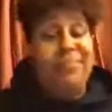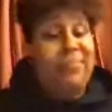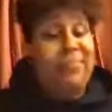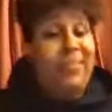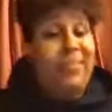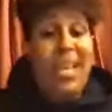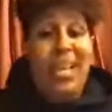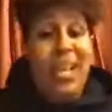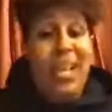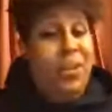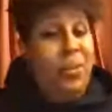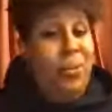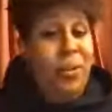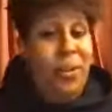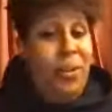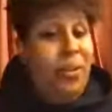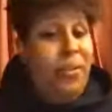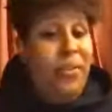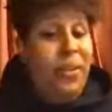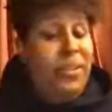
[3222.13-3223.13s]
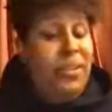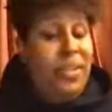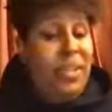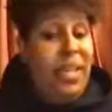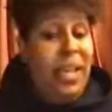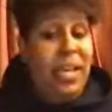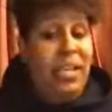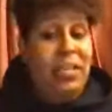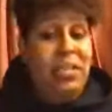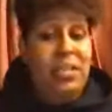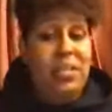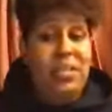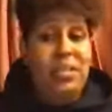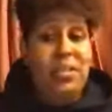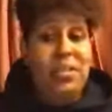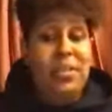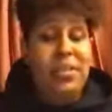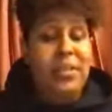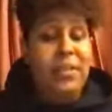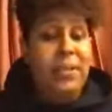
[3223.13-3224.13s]
They not doing no
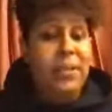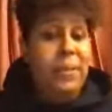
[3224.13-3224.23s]
investigations.